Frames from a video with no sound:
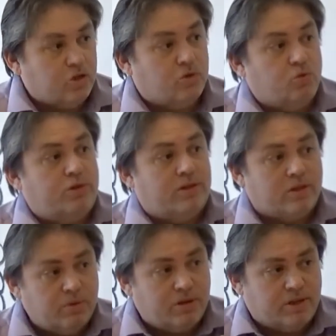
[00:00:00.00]
sweetness
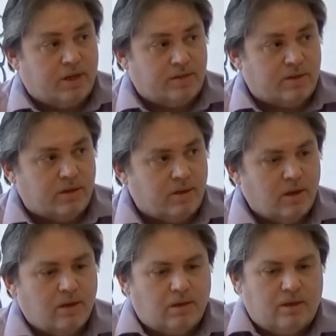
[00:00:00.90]
when you tasted it,
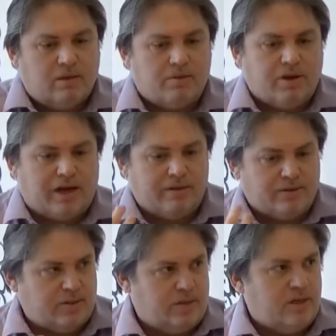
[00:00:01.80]
and then when you had the
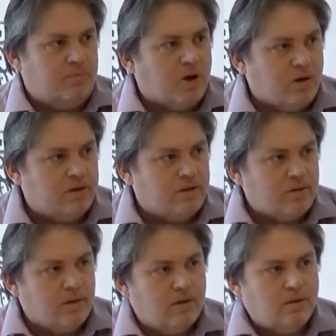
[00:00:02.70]
acidity behind it,
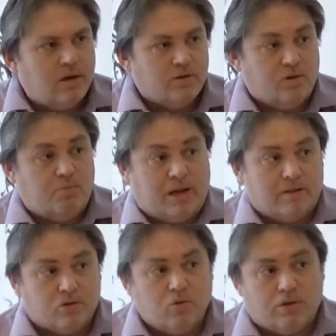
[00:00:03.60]
and it sort of
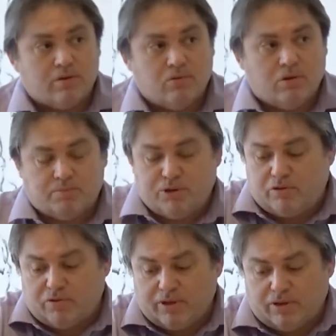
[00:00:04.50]
balanced quite
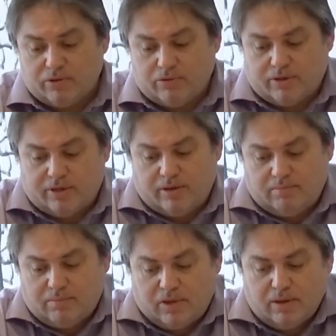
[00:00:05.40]
beautifully, I
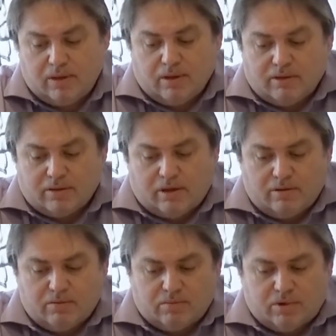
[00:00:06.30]
thought.
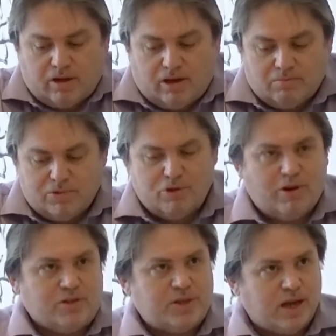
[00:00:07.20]
So, your
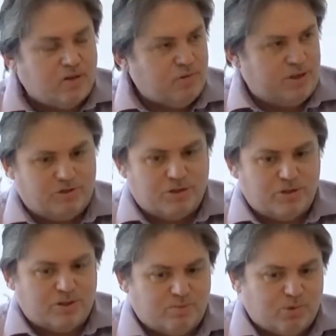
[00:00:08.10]
own staff in
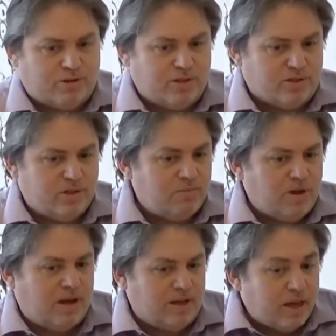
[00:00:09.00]
introducing produce to them,
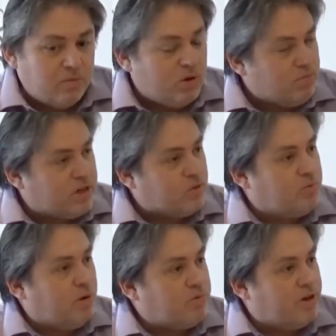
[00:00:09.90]
had they worked much with
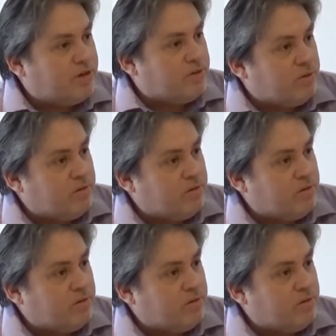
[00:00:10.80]
pomegranates at all?